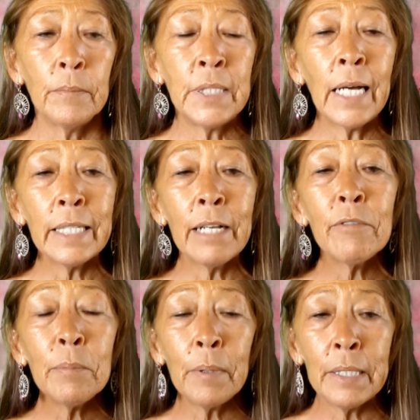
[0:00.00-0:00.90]
not
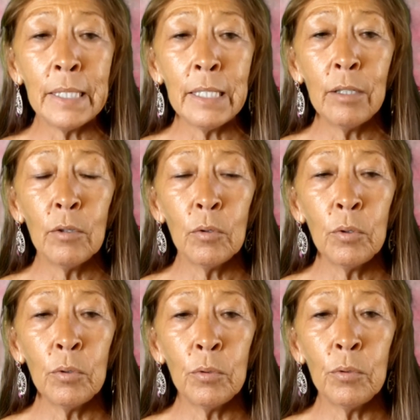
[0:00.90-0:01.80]
everybody
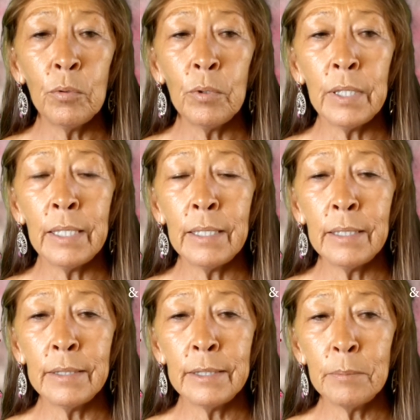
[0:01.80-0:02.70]
who
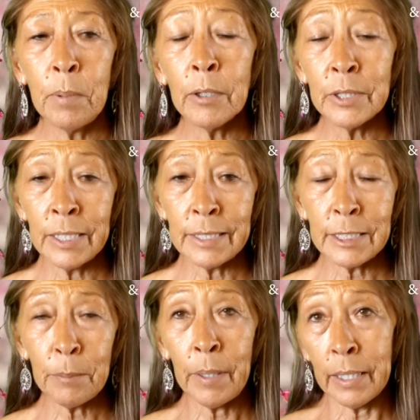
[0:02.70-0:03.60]
is
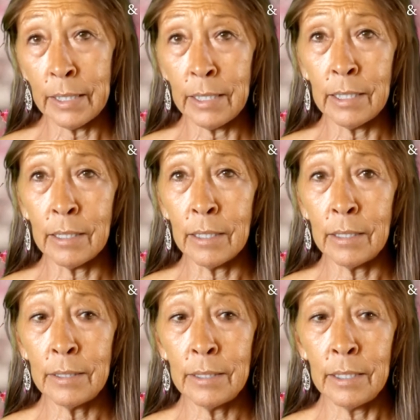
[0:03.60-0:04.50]
participating in
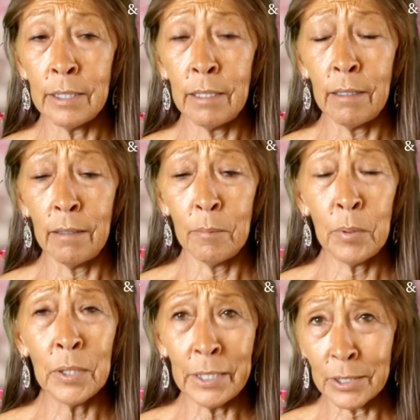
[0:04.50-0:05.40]
this, in the
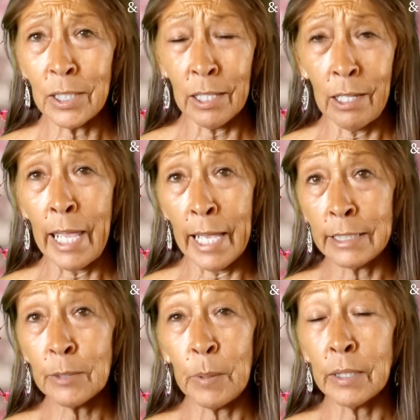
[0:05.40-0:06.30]
political
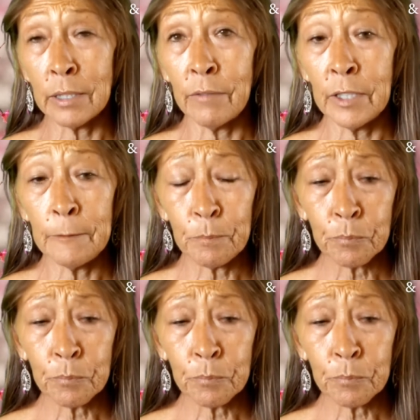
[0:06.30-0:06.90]
aspect of it,